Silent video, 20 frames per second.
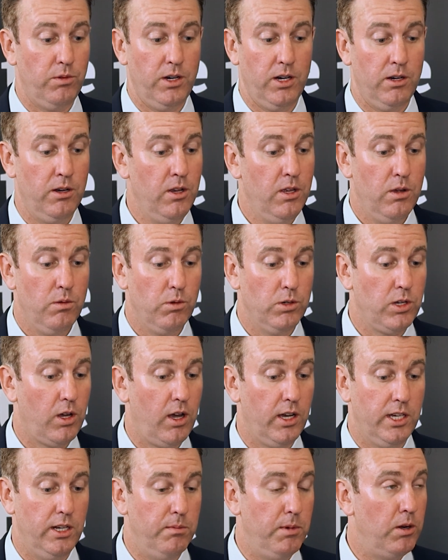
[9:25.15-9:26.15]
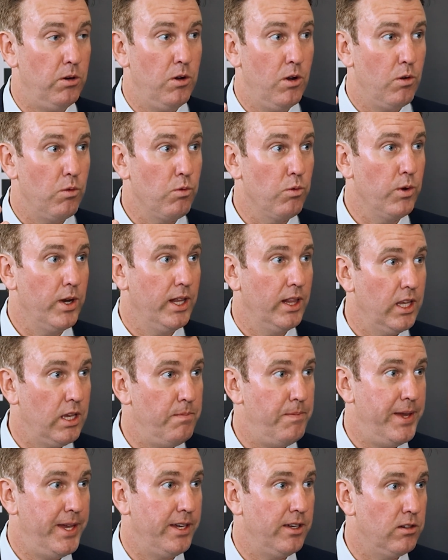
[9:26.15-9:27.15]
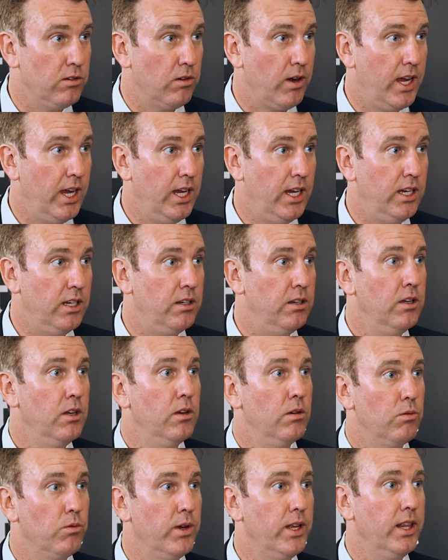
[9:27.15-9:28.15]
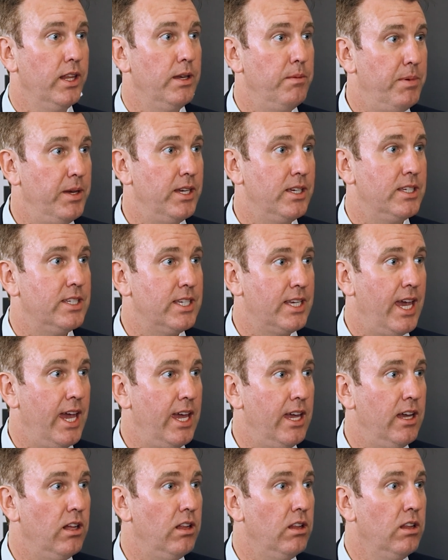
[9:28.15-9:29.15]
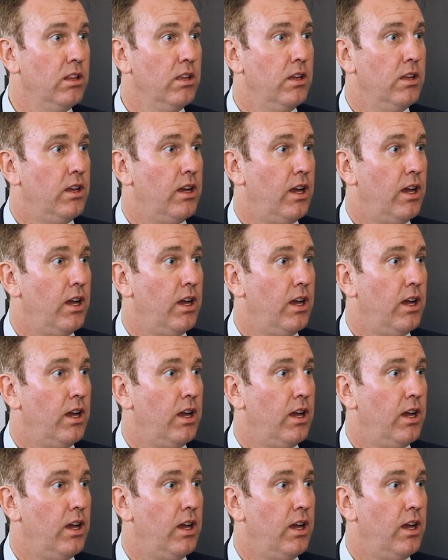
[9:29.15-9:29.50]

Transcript: where we're talking about really big grade, really big scale.